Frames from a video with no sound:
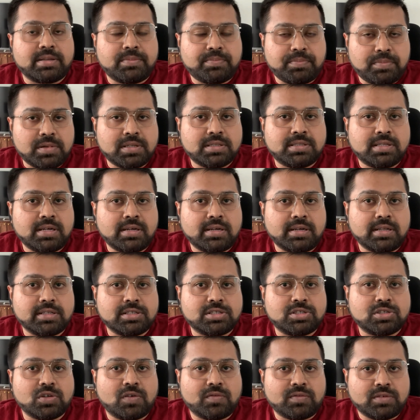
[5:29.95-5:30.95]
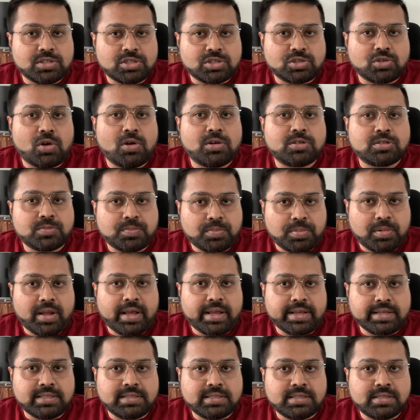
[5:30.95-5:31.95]
percentage of the stock's
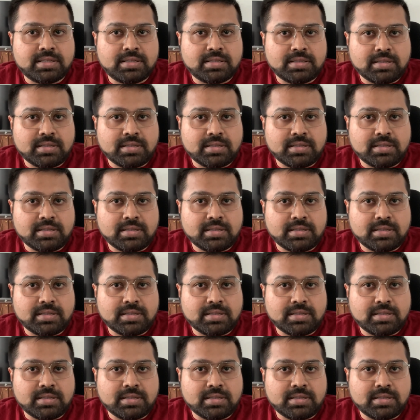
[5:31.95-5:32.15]
price